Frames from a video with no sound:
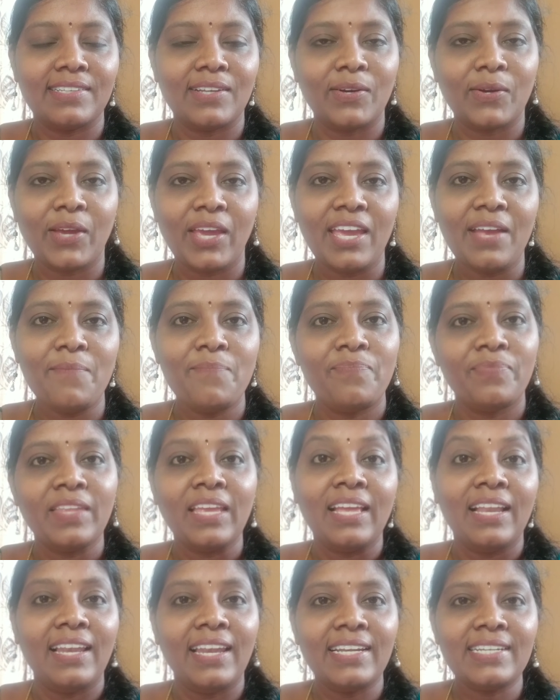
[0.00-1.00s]
Okay,
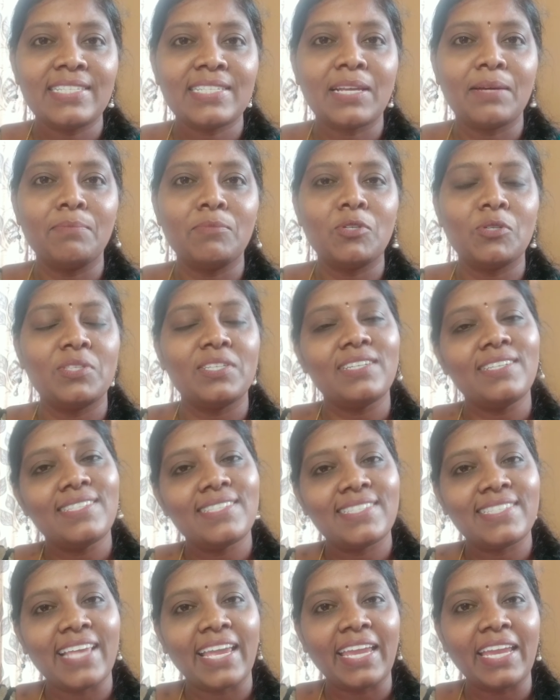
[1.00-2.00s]
let's come to the
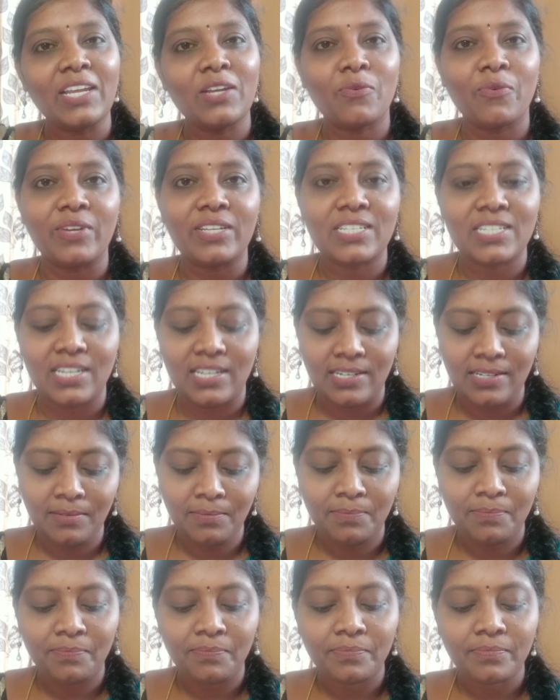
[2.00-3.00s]
second
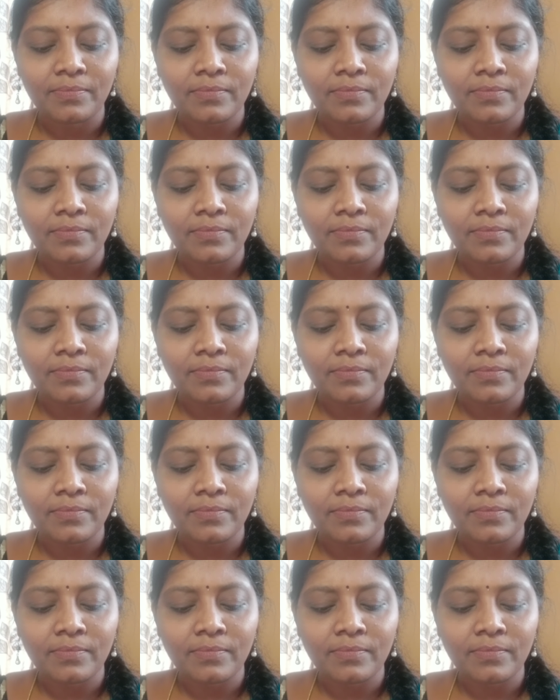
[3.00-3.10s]
question.